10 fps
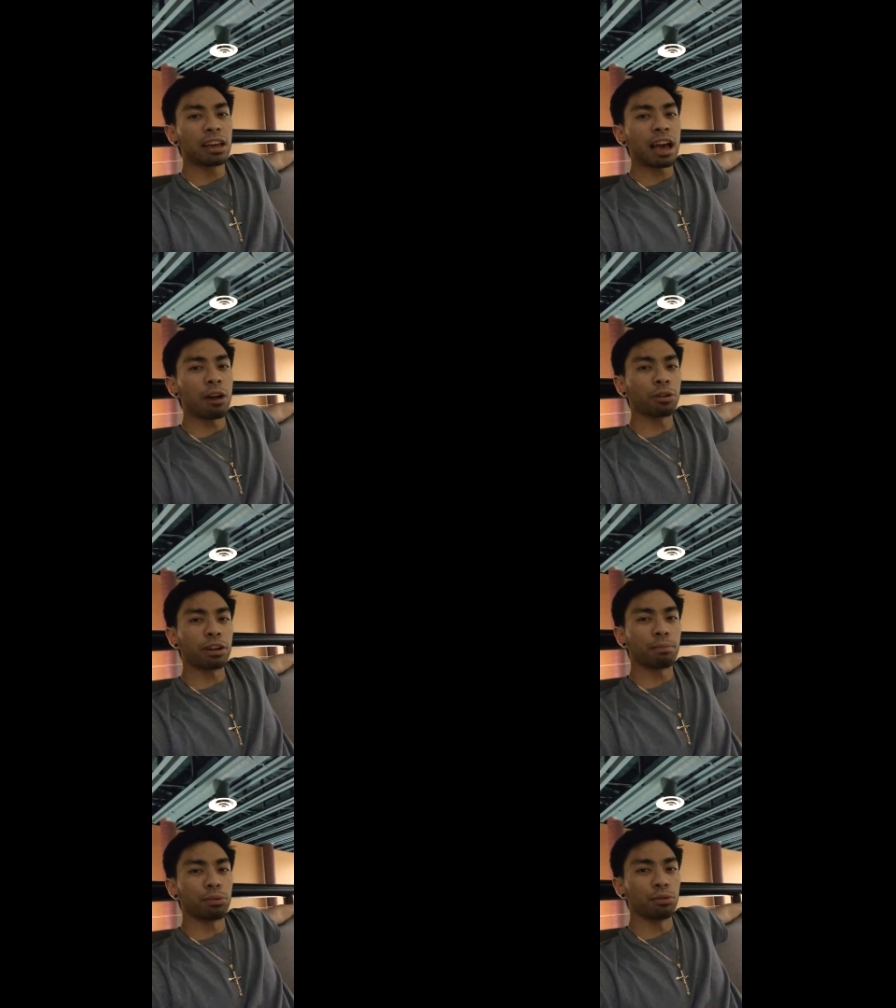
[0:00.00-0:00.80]
how can
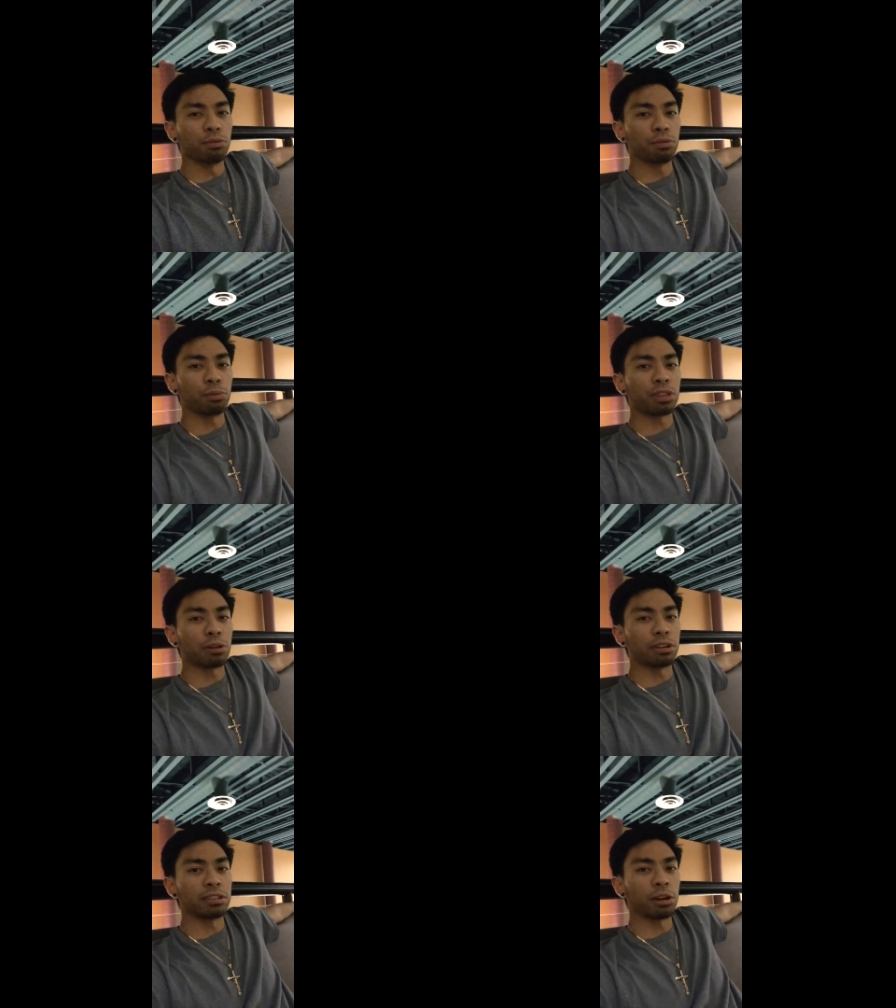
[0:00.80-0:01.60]
I prove
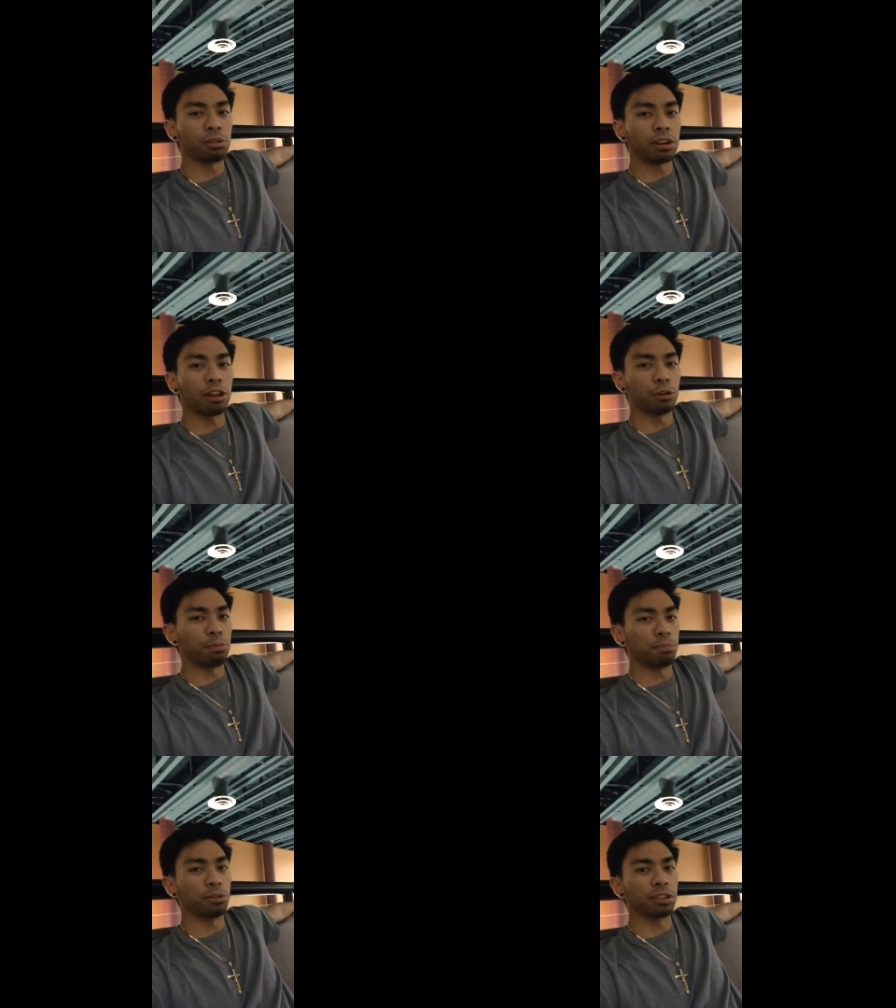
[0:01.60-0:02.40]
without a doubt that other
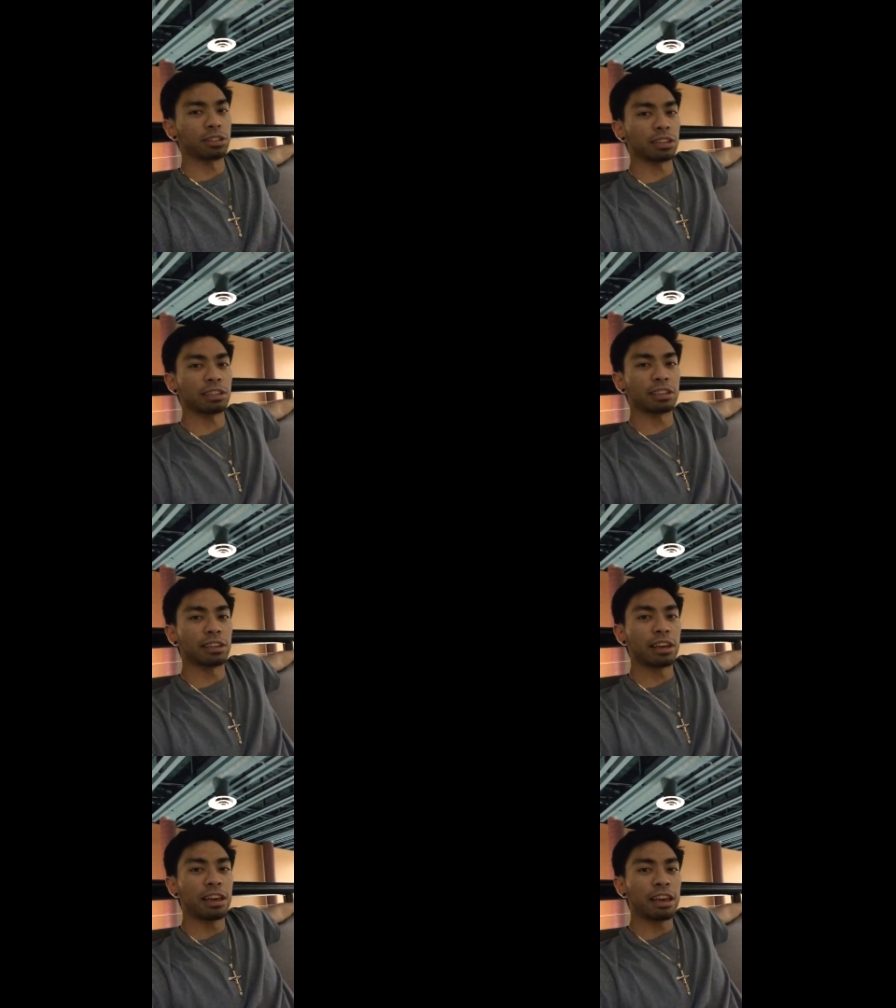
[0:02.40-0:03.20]
people exist
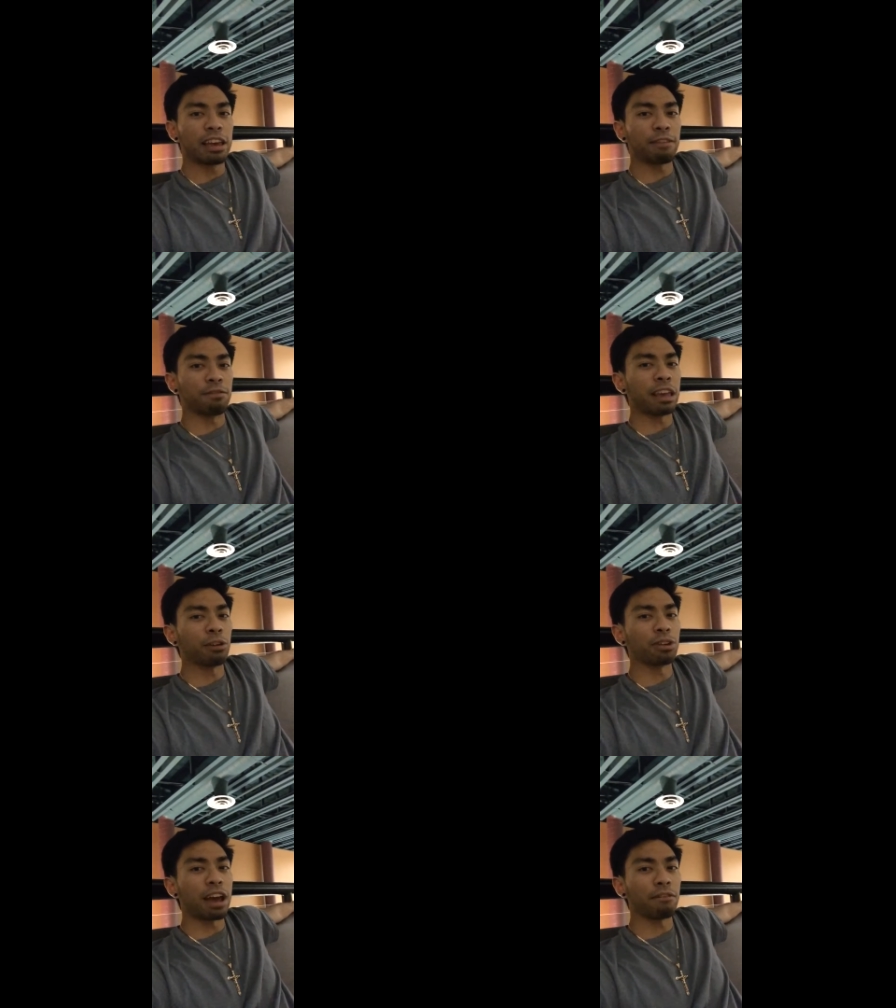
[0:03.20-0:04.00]
if they
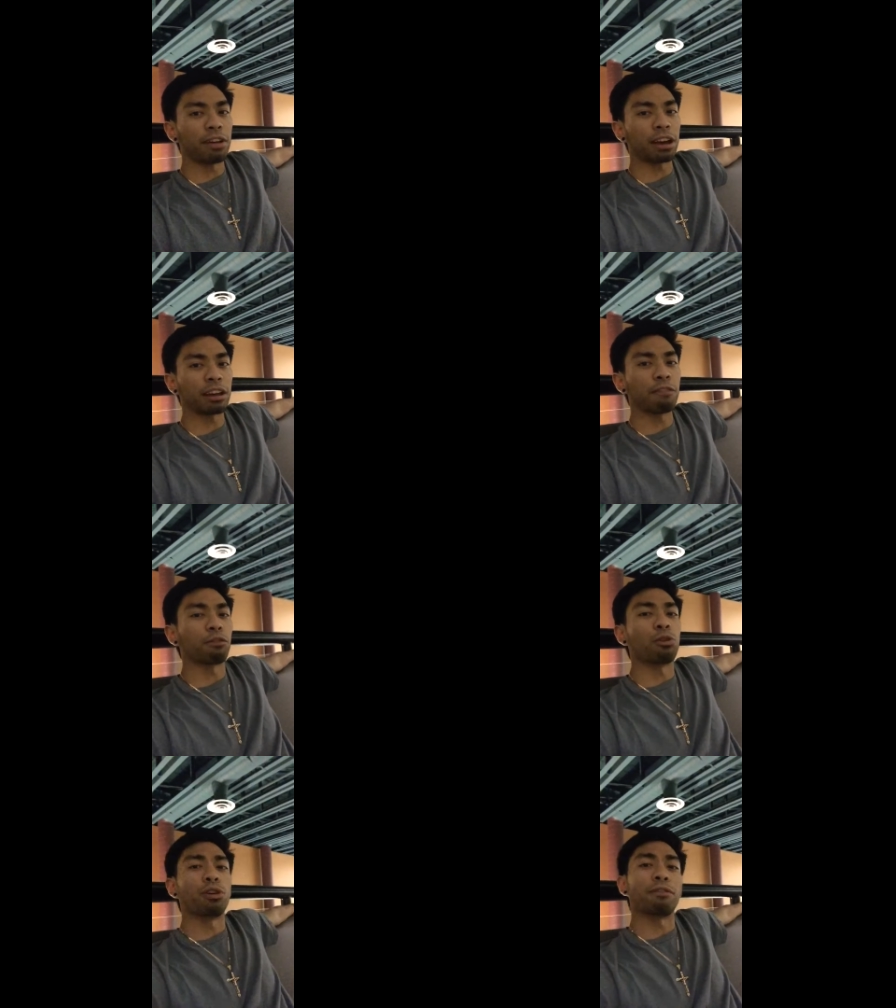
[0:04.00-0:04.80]
don't have if
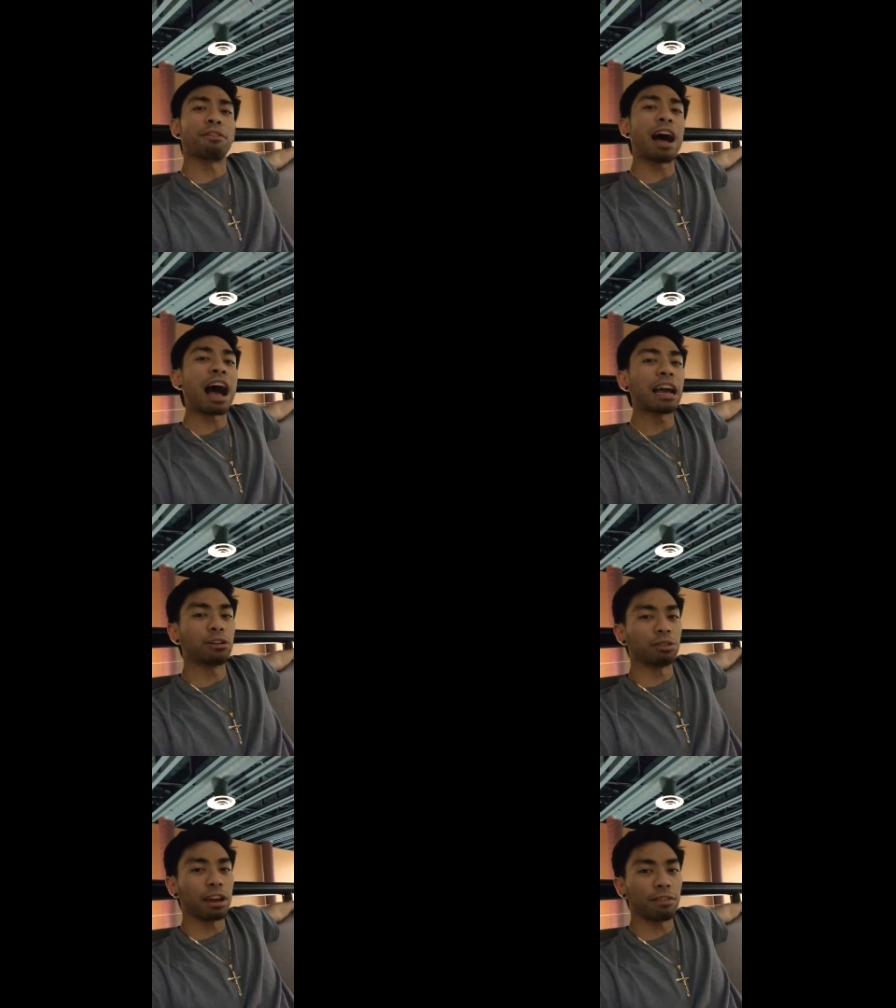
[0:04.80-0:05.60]
I
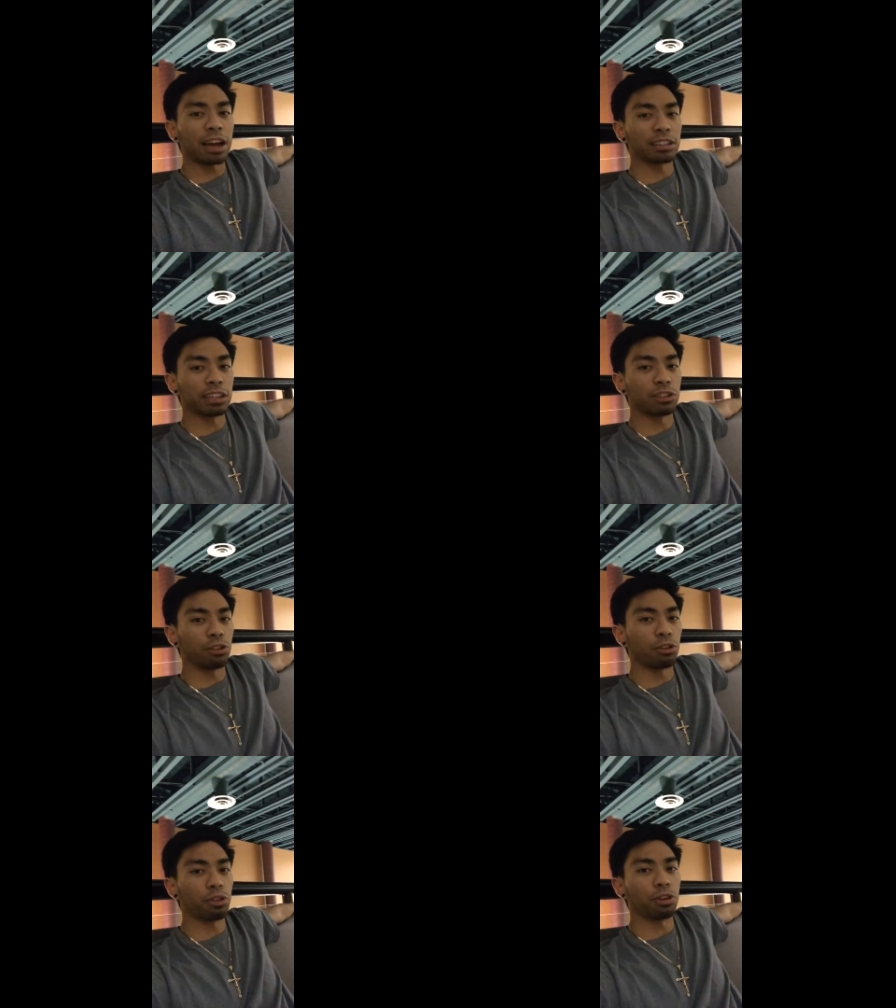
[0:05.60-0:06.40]
don't have access to
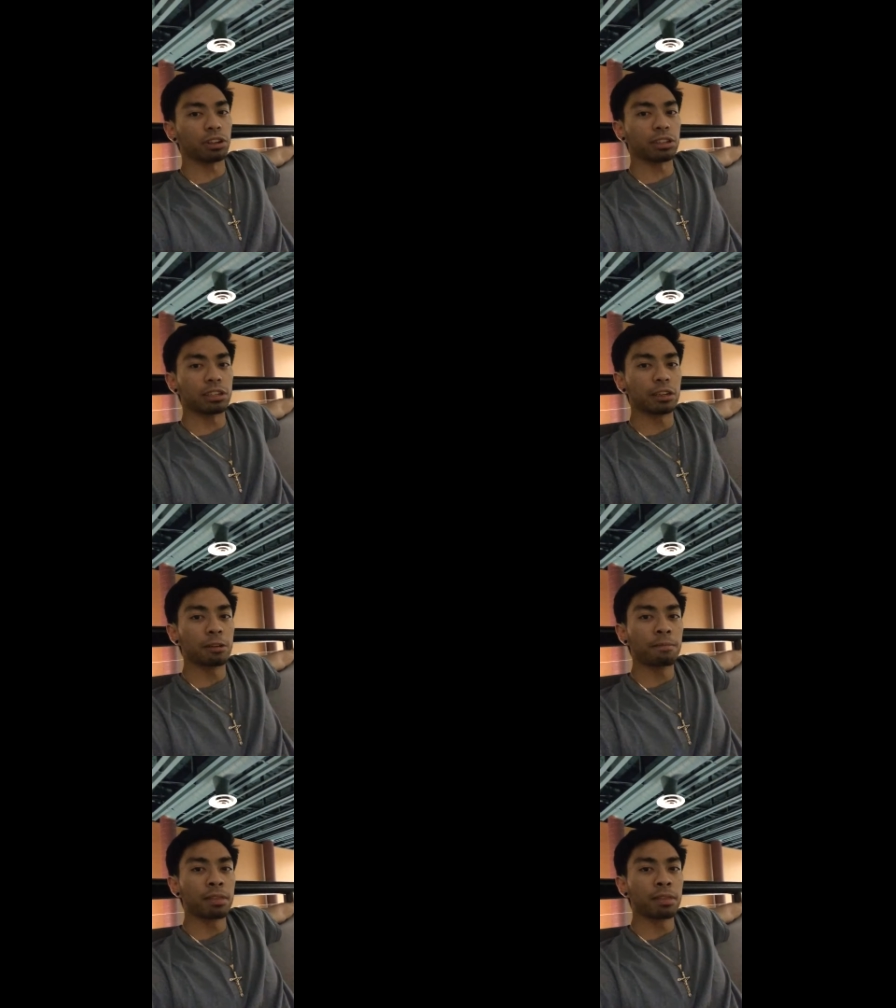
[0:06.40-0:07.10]
their thoughts?